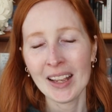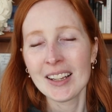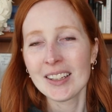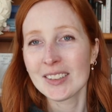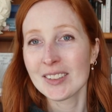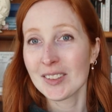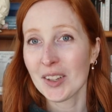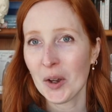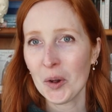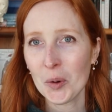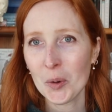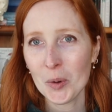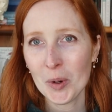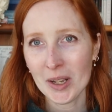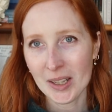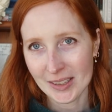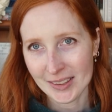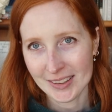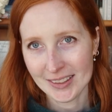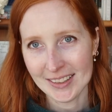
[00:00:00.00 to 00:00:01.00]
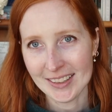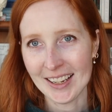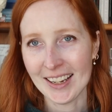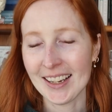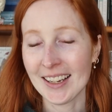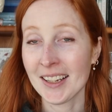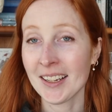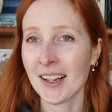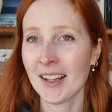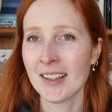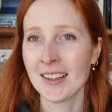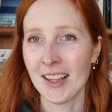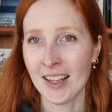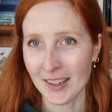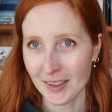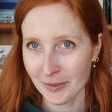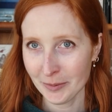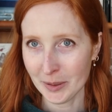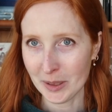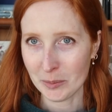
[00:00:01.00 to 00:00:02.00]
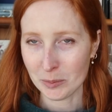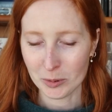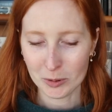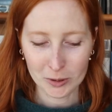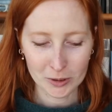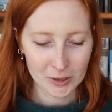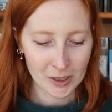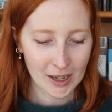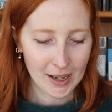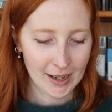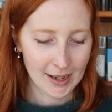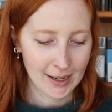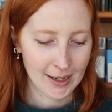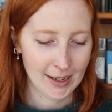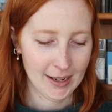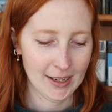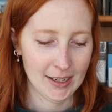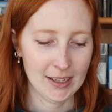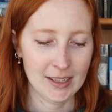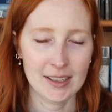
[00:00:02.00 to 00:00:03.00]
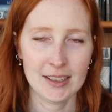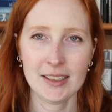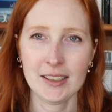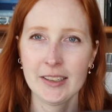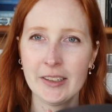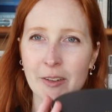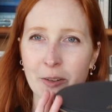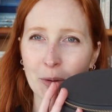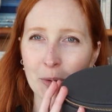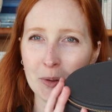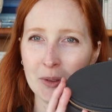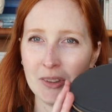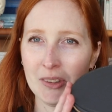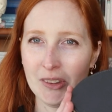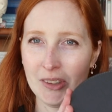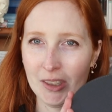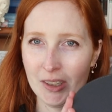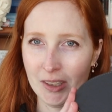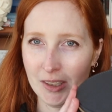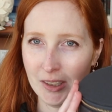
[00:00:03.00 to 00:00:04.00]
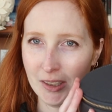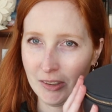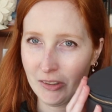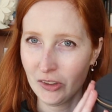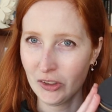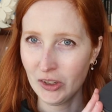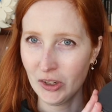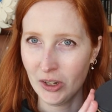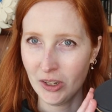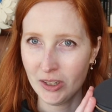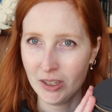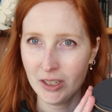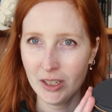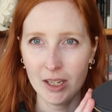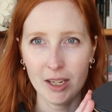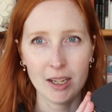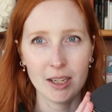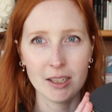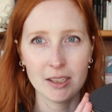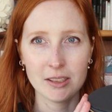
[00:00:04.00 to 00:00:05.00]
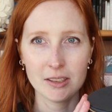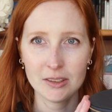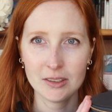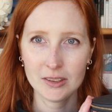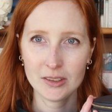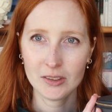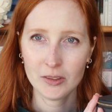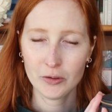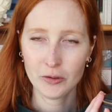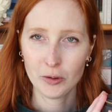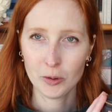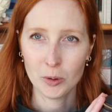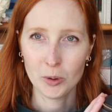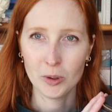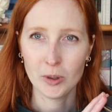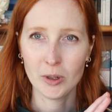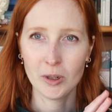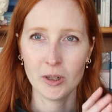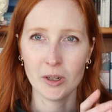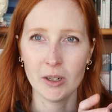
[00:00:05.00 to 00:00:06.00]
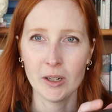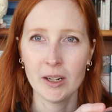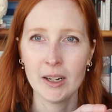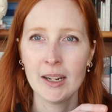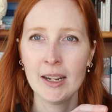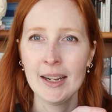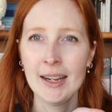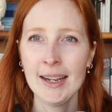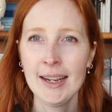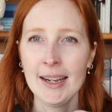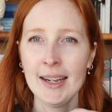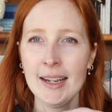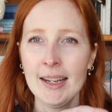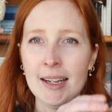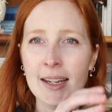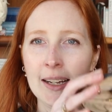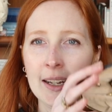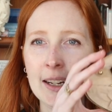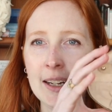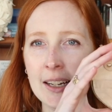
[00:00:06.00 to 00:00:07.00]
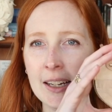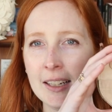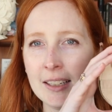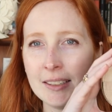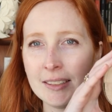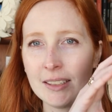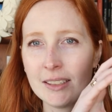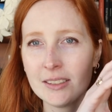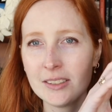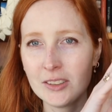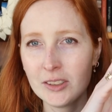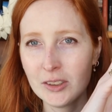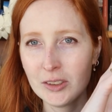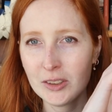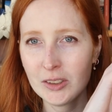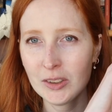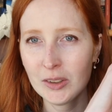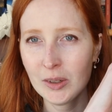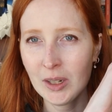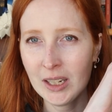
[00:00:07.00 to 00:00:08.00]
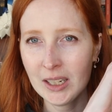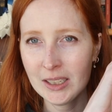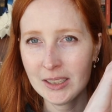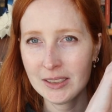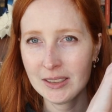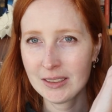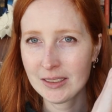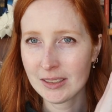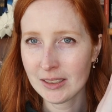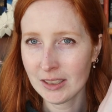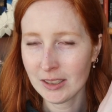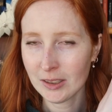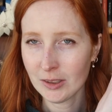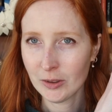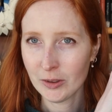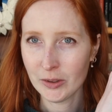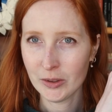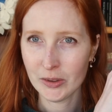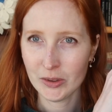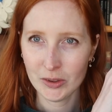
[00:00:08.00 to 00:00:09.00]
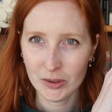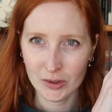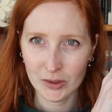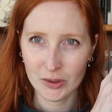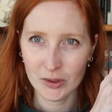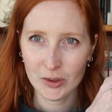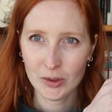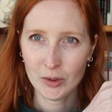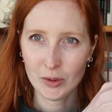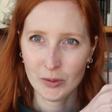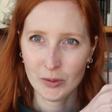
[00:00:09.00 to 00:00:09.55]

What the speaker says: So like a lot of people, I use the Kiana Case for scissors, threads, needles,